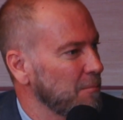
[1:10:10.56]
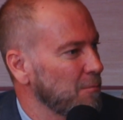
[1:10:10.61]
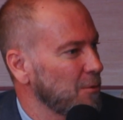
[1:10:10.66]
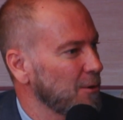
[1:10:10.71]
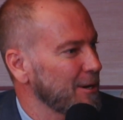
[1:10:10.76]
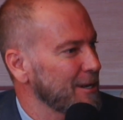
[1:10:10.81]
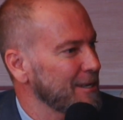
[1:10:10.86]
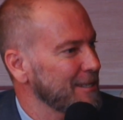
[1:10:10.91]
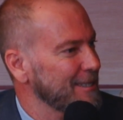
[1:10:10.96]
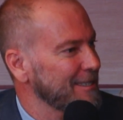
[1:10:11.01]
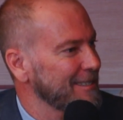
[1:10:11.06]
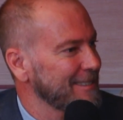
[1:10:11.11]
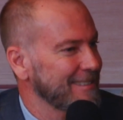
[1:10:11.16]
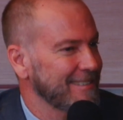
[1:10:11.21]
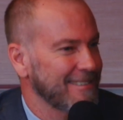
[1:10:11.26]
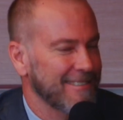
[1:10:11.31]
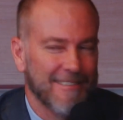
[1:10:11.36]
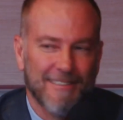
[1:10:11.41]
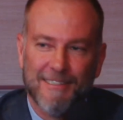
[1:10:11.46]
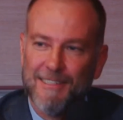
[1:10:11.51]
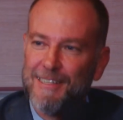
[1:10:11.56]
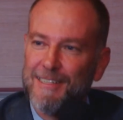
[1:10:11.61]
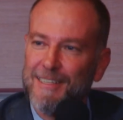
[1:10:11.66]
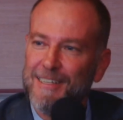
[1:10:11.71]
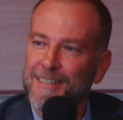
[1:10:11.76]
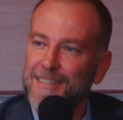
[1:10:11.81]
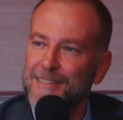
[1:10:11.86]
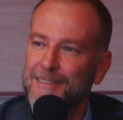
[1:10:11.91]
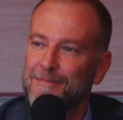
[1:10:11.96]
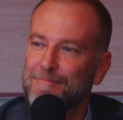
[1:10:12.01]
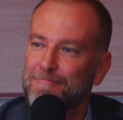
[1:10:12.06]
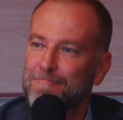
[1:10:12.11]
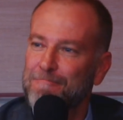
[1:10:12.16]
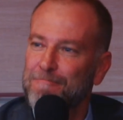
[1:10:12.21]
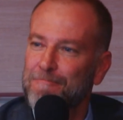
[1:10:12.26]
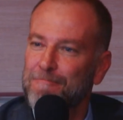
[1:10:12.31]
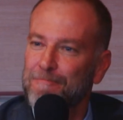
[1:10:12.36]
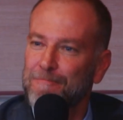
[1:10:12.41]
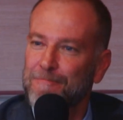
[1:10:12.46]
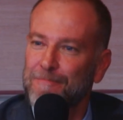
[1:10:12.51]
board, isn't it? Yeah.
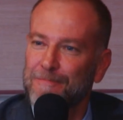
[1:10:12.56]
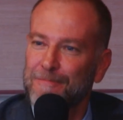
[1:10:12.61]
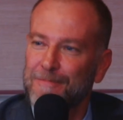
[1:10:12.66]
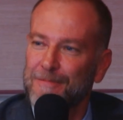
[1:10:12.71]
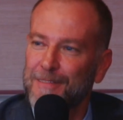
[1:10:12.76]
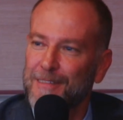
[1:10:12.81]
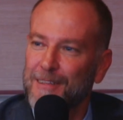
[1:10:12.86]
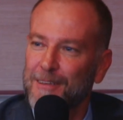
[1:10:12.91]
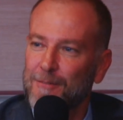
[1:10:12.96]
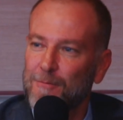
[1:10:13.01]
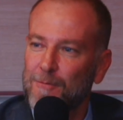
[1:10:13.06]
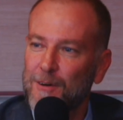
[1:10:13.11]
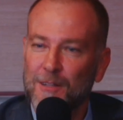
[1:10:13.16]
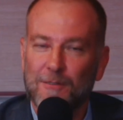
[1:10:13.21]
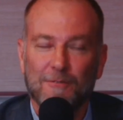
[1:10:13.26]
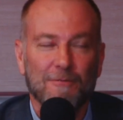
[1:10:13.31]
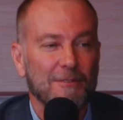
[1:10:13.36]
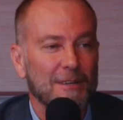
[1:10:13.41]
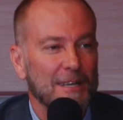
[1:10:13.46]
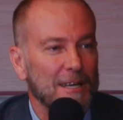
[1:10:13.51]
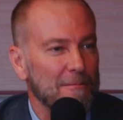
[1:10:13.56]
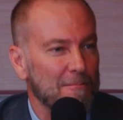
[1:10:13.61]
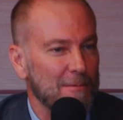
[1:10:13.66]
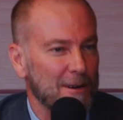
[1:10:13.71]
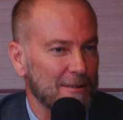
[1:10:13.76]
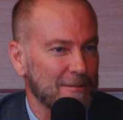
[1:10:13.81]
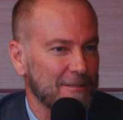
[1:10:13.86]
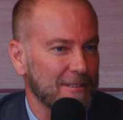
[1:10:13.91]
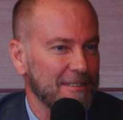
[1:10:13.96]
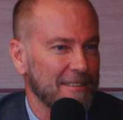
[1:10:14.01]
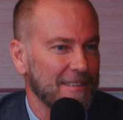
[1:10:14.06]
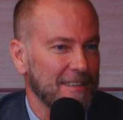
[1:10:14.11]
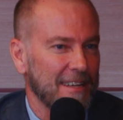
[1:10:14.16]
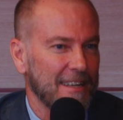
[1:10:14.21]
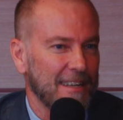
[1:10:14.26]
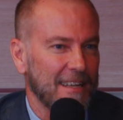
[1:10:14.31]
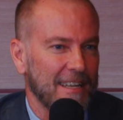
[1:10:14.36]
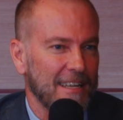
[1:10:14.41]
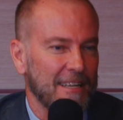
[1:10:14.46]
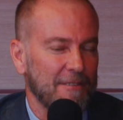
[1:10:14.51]
What do you think about
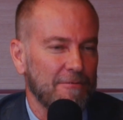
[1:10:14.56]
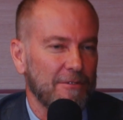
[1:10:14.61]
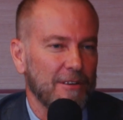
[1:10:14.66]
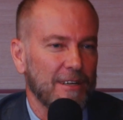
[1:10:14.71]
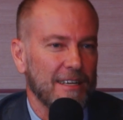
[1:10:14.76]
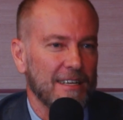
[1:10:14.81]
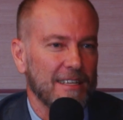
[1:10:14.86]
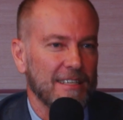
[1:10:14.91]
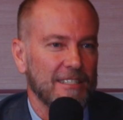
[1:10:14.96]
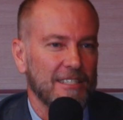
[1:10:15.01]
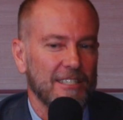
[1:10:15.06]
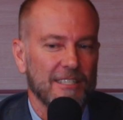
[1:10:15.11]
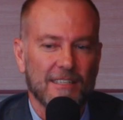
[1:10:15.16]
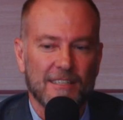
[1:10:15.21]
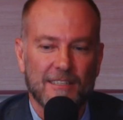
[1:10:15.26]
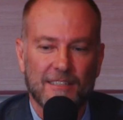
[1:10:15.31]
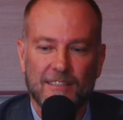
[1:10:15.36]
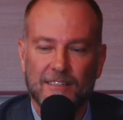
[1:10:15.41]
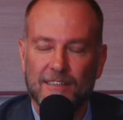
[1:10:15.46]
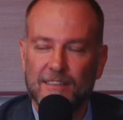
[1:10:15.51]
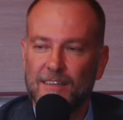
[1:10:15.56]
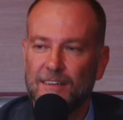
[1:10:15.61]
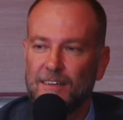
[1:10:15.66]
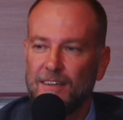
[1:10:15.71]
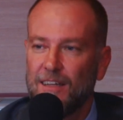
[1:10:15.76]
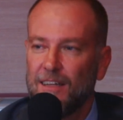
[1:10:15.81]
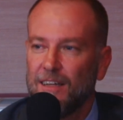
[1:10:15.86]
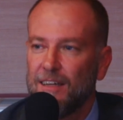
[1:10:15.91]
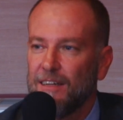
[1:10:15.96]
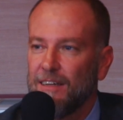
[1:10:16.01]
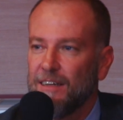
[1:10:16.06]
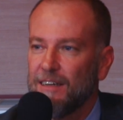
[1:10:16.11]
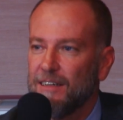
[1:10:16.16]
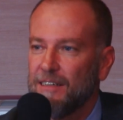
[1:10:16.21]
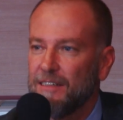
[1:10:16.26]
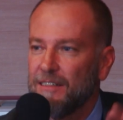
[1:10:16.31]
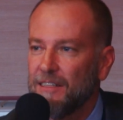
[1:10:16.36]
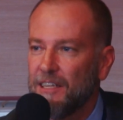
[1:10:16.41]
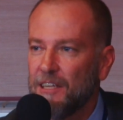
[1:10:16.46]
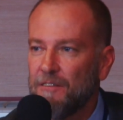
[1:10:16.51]
if I just
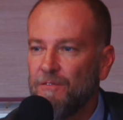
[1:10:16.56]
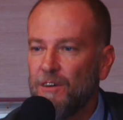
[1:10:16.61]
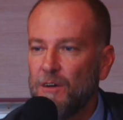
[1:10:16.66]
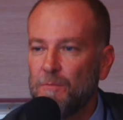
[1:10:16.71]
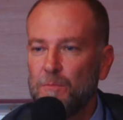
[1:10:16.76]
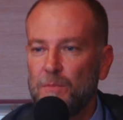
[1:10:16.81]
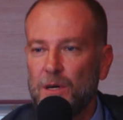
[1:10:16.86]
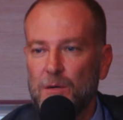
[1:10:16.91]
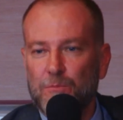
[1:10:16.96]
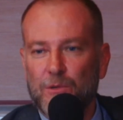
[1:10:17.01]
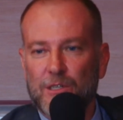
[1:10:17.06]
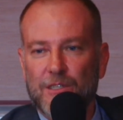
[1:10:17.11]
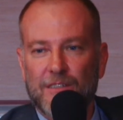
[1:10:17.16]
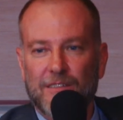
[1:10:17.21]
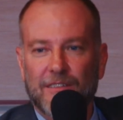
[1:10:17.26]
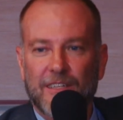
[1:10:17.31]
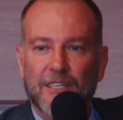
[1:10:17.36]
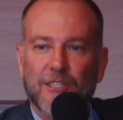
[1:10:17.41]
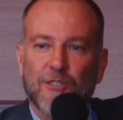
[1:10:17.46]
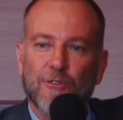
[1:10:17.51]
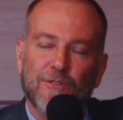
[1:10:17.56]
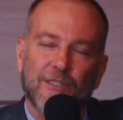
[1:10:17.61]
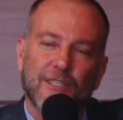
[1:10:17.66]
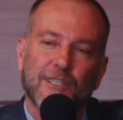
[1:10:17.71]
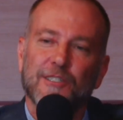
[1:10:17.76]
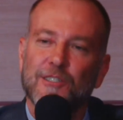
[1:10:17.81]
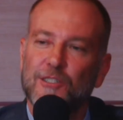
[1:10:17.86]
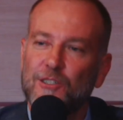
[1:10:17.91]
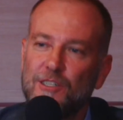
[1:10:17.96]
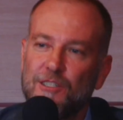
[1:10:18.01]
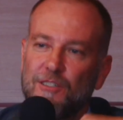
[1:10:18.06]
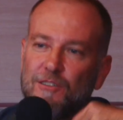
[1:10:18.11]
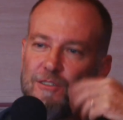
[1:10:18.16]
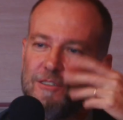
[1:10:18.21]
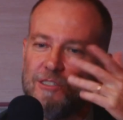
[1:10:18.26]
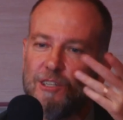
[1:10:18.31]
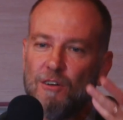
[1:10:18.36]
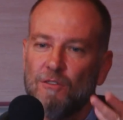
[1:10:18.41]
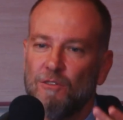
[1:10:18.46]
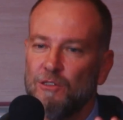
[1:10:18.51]
give up my presentation here just
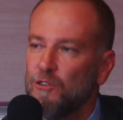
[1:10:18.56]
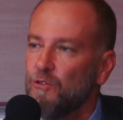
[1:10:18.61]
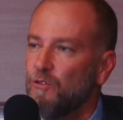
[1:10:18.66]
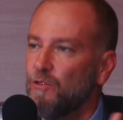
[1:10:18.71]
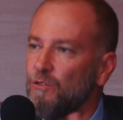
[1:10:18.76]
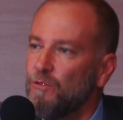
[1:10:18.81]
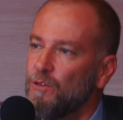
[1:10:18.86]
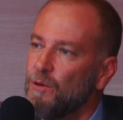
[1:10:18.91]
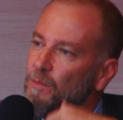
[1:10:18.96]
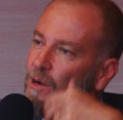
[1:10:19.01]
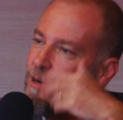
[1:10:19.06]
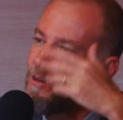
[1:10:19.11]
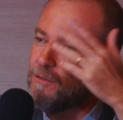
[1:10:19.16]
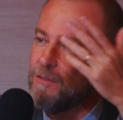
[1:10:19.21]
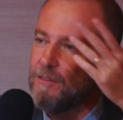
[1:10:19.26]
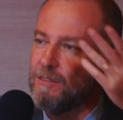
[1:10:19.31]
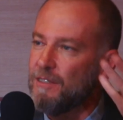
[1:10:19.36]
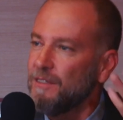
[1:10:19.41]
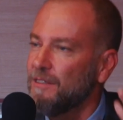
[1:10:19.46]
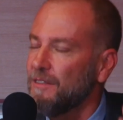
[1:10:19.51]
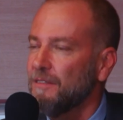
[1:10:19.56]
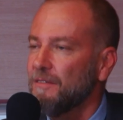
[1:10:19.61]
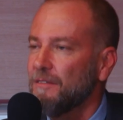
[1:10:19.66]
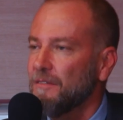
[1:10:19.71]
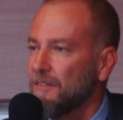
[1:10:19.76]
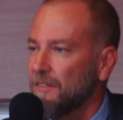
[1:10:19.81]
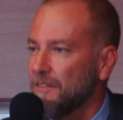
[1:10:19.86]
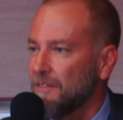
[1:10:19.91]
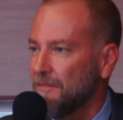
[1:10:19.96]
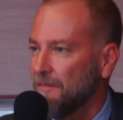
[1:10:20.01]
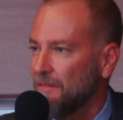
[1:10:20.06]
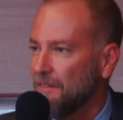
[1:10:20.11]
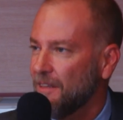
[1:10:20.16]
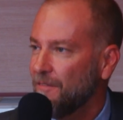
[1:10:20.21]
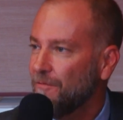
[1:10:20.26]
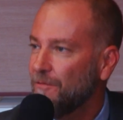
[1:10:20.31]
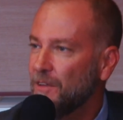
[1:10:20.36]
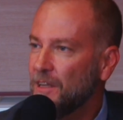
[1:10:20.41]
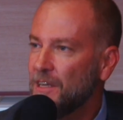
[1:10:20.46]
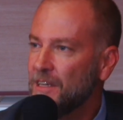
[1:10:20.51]
to talk to you about
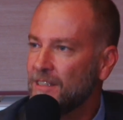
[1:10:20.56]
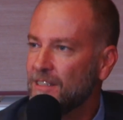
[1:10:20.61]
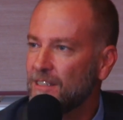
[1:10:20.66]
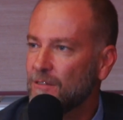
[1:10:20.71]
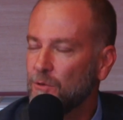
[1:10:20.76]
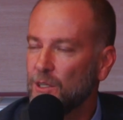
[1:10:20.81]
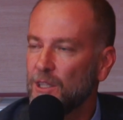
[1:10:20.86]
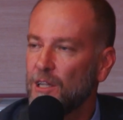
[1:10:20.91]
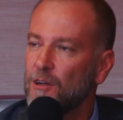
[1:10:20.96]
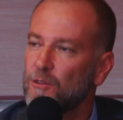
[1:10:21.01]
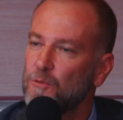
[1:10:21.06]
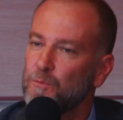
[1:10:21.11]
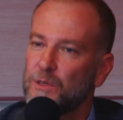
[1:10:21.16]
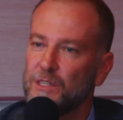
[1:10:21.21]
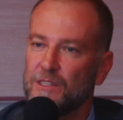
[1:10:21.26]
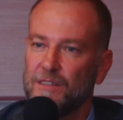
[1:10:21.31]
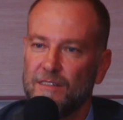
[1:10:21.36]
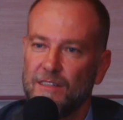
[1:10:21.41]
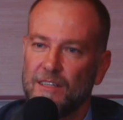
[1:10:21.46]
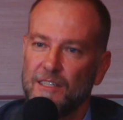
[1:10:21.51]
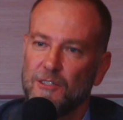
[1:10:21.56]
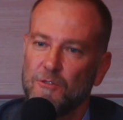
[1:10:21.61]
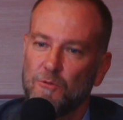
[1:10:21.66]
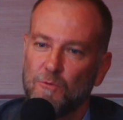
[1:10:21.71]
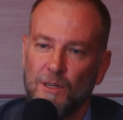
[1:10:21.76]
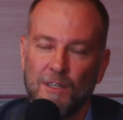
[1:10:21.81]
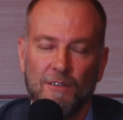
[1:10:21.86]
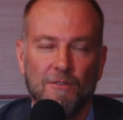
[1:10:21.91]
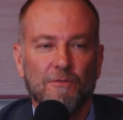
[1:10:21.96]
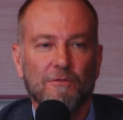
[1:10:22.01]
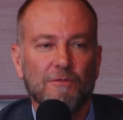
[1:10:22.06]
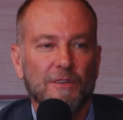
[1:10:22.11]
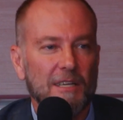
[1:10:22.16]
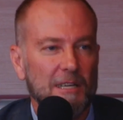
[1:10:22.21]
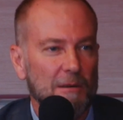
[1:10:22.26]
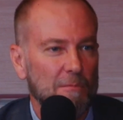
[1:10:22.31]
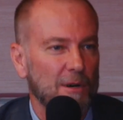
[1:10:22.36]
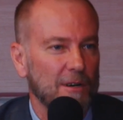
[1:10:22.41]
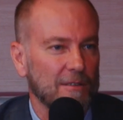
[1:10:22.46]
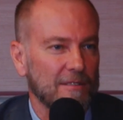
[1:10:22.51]
the things without presentation? What do you
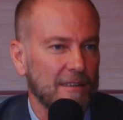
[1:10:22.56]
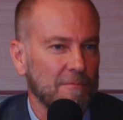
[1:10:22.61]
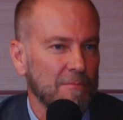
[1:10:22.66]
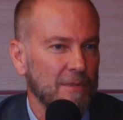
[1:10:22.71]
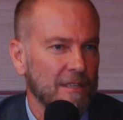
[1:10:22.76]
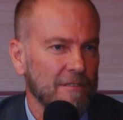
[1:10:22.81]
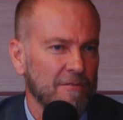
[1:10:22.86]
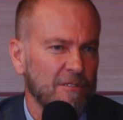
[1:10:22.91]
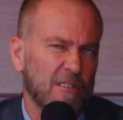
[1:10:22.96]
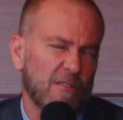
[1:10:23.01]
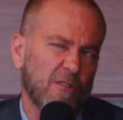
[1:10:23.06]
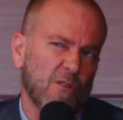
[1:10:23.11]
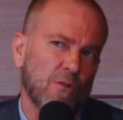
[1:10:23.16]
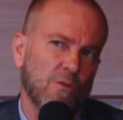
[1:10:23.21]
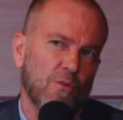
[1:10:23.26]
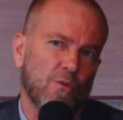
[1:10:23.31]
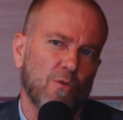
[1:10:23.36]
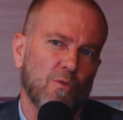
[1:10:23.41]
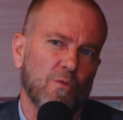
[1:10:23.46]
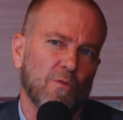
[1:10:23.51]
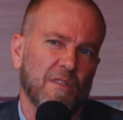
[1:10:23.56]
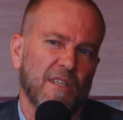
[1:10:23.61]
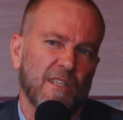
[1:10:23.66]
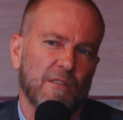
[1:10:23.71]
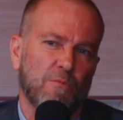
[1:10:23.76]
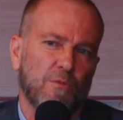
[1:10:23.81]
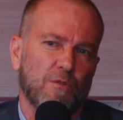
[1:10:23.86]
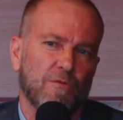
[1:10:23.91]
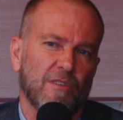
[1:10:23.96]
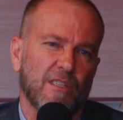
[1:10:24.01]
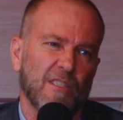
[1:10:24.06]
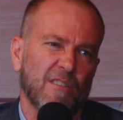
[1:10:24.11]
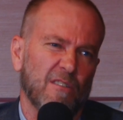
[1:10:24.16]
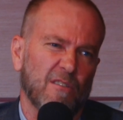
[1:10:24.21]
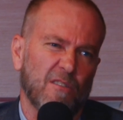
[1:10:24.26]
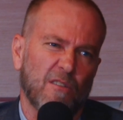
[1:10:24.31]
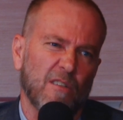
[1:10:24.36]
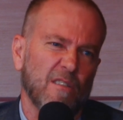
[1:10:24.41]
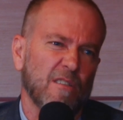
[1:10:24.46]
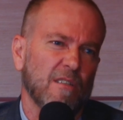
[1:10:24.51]
think about? I believe it's, oh, that
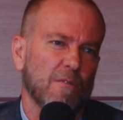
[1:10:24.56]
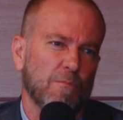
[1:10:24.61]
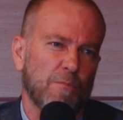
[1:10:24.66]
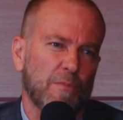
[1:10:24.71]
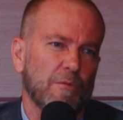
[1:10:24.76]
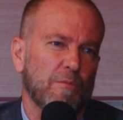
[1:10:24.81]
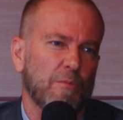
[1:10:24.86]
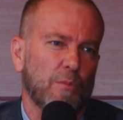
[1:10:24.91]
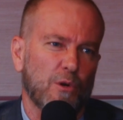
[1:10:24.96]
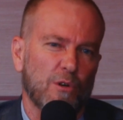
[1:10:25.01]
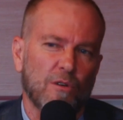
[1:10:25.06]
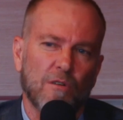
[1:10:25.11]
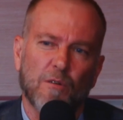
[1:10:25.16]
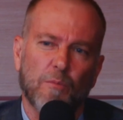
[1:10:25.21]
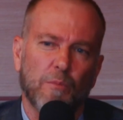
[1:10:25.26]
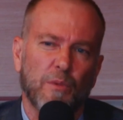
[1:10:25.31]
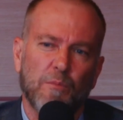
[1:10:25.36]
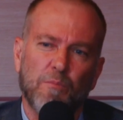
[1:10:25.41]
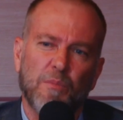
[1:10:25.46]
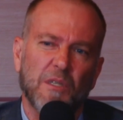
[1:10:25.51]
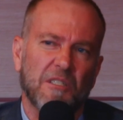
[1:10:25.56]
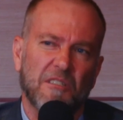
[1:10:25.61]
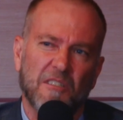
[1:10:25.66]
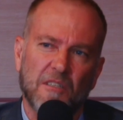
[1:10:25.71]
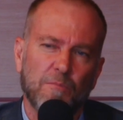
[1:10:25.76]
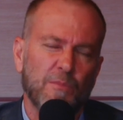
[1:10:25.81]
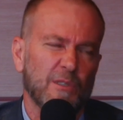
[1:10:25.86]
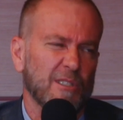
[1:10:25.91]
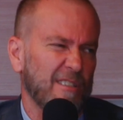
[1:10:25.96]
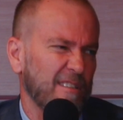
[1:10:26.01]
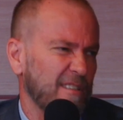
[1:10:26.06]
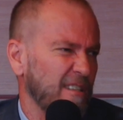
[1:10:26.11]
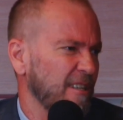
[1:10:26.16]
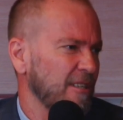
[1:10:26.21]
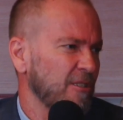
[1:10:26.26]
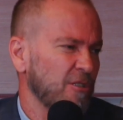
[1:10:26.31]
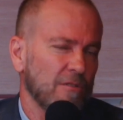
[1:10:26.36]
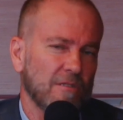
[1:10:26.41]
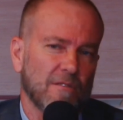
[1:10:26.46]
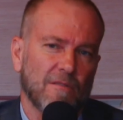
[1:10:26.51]
professor does not prepare a PPT
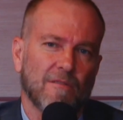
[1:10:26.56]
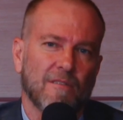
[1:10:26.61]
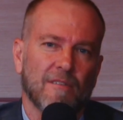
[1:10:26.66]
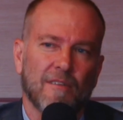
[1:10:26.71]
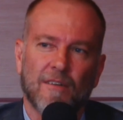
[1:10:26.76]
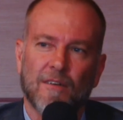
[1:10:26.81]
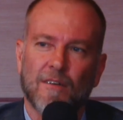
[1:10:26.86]
presentation.